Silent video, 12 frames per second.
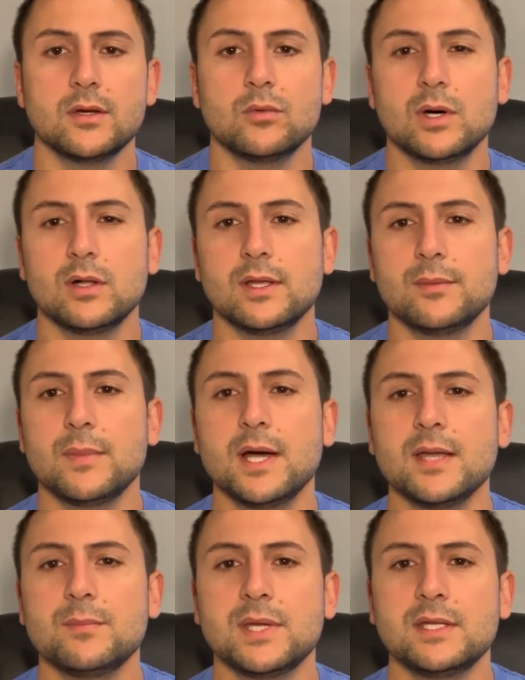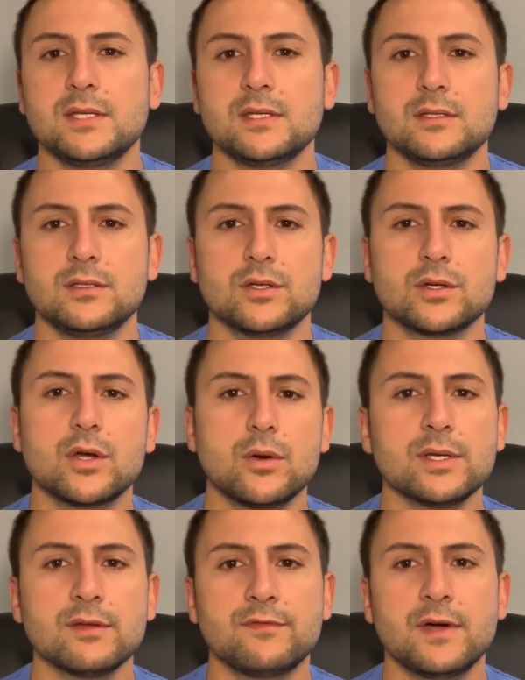Well, in my opinion, you're
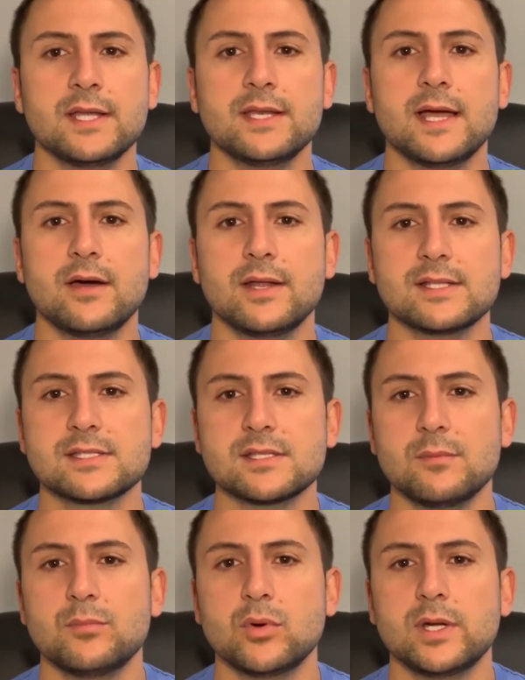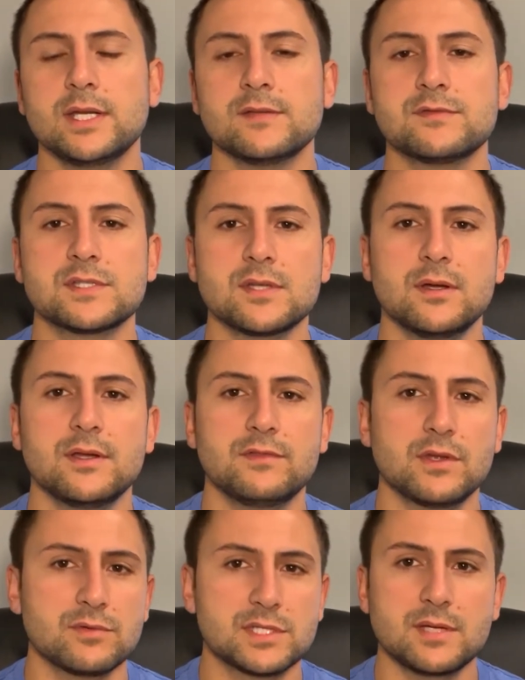going to find out at some point if
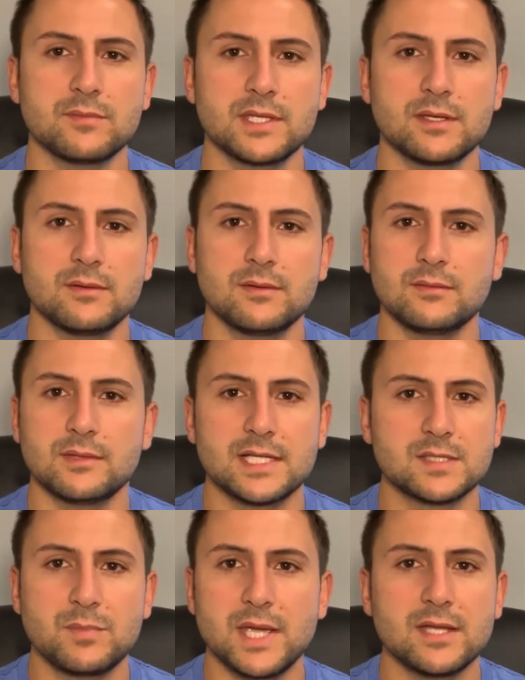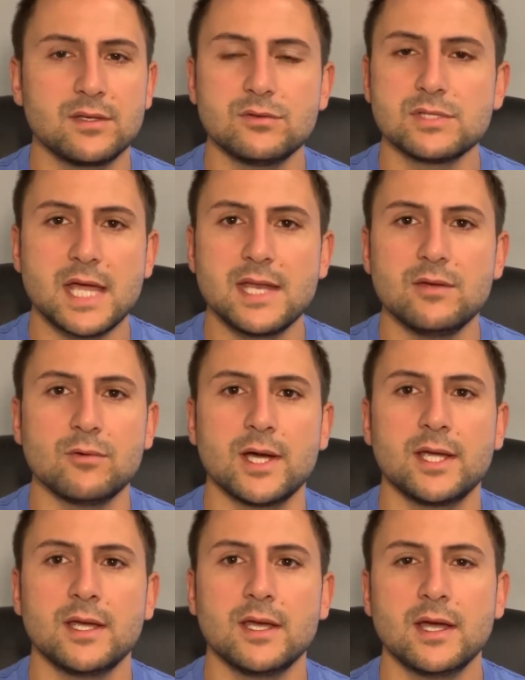there was something that's bad news
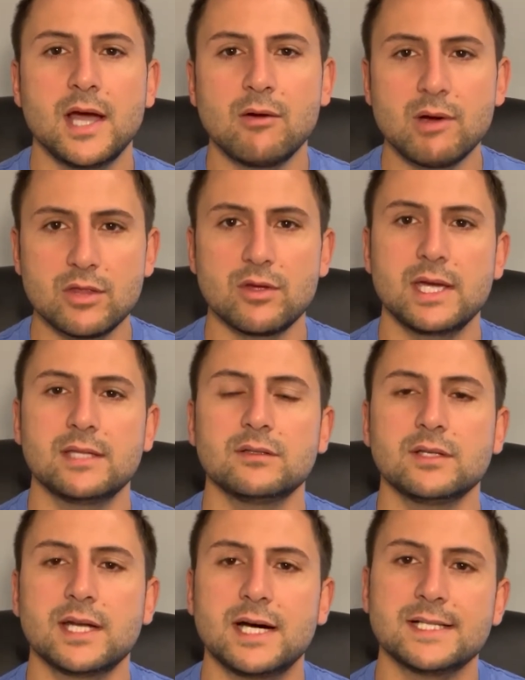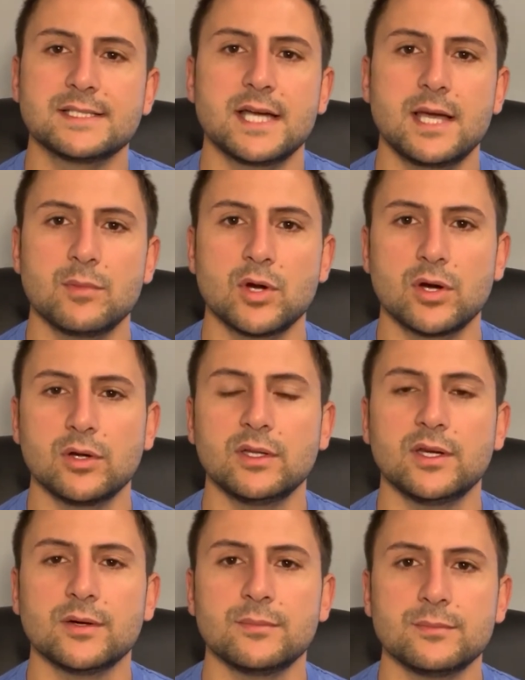anyway. I'd rather handle it on time or
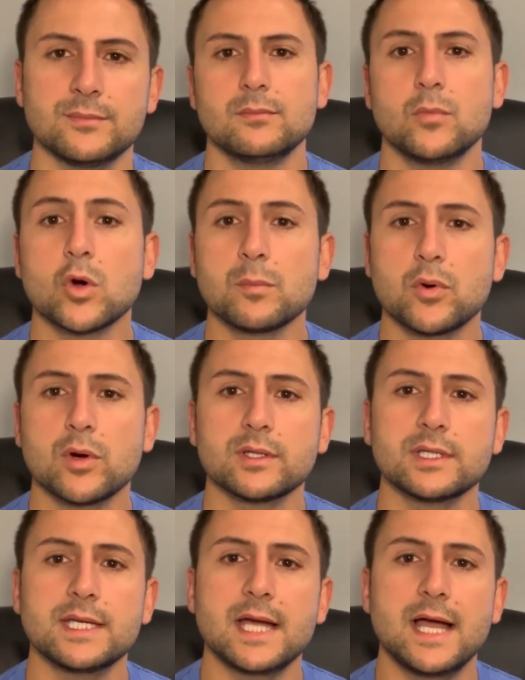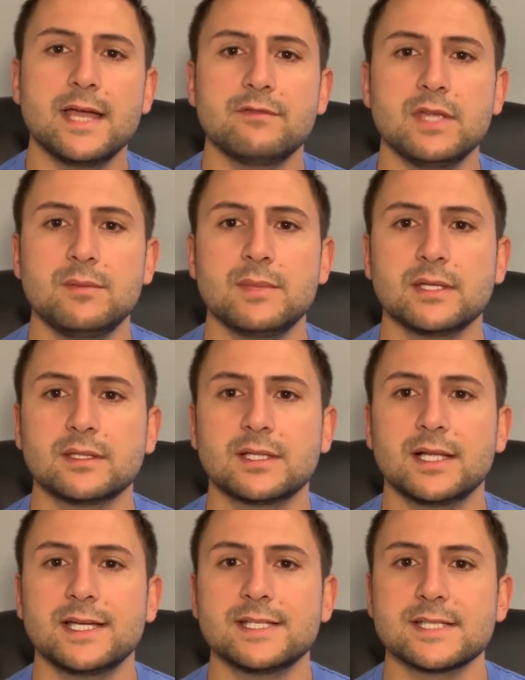earlier. More importantly, I have emailed
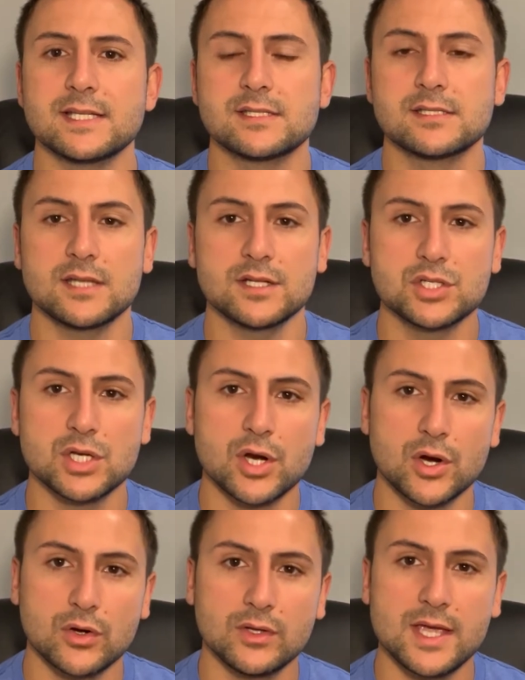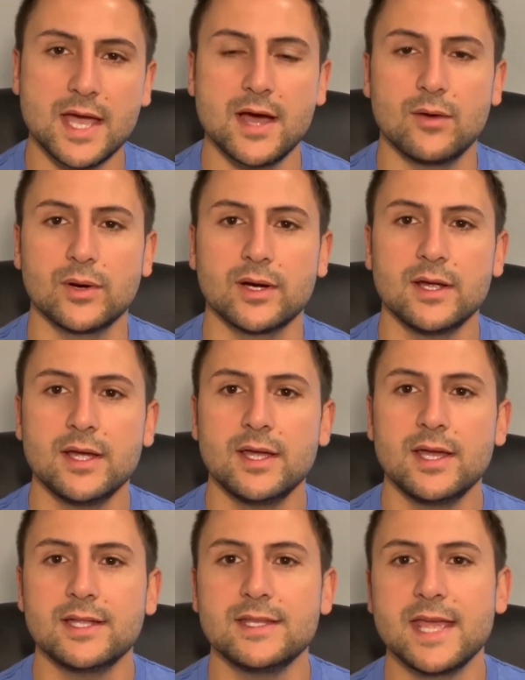clients at such an early hour,
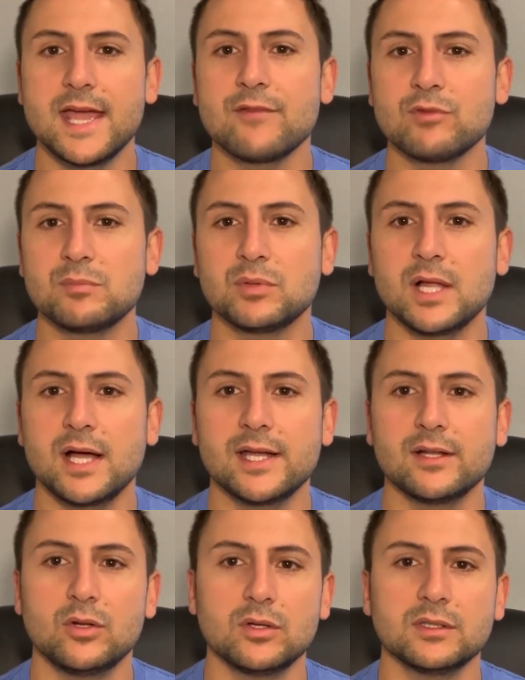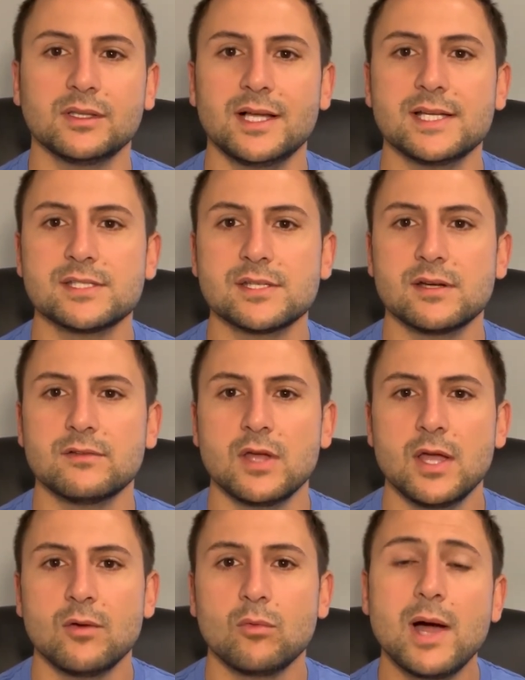and they have replied along the lines of,
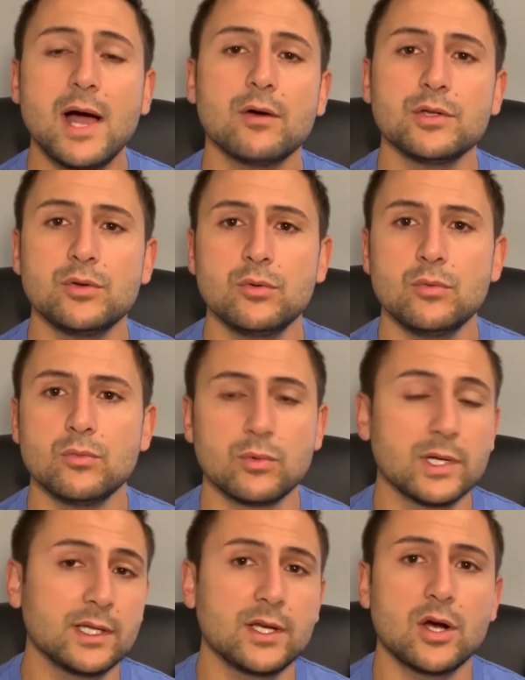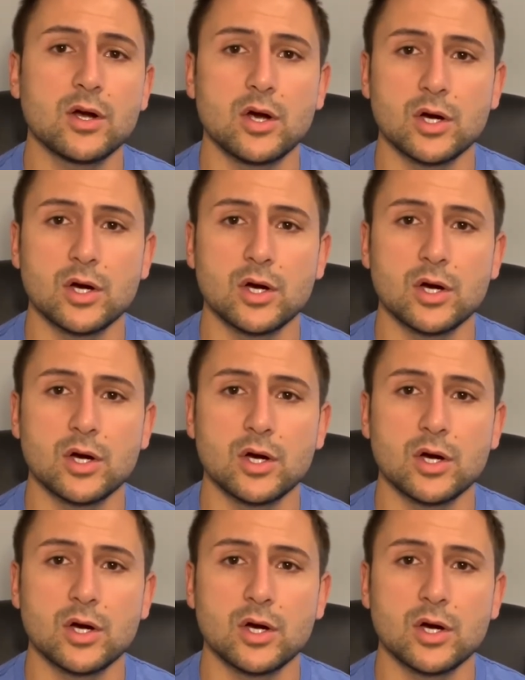"Wow, you really are